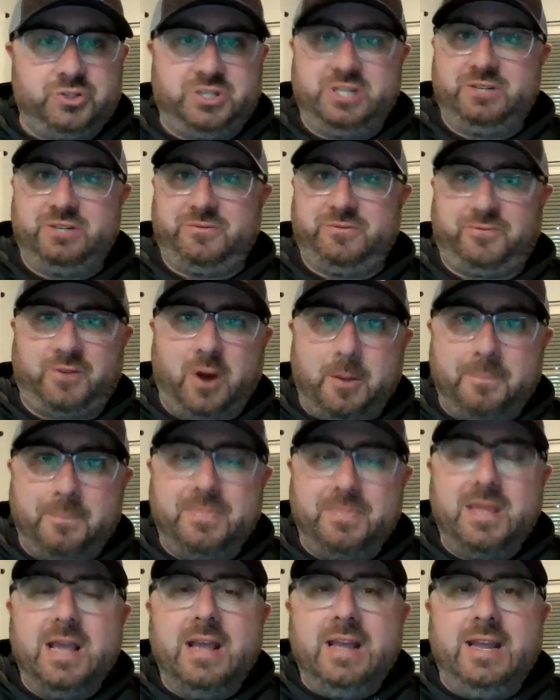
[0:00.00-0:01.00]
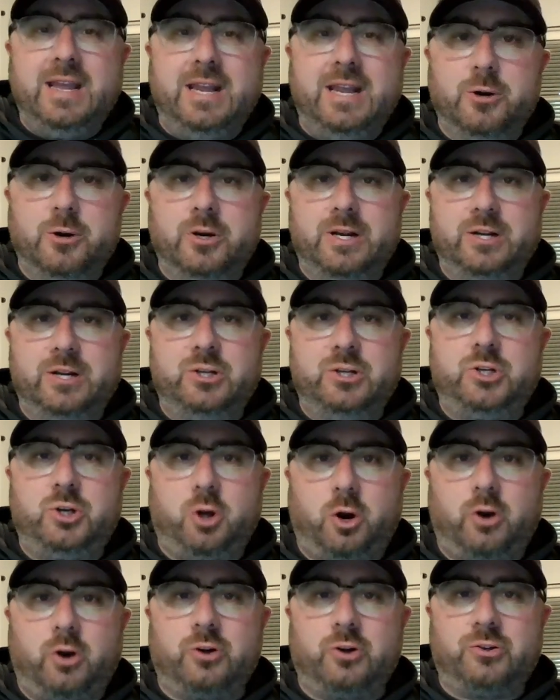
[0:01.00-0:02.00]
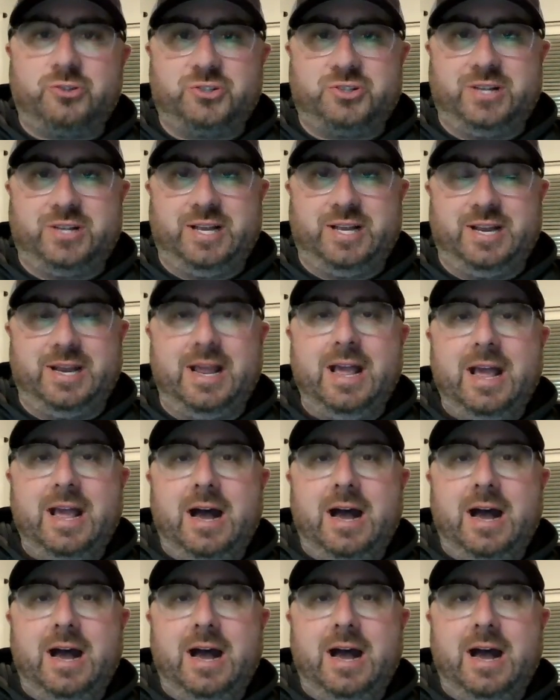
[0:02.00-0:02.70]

She's from here in Charleston,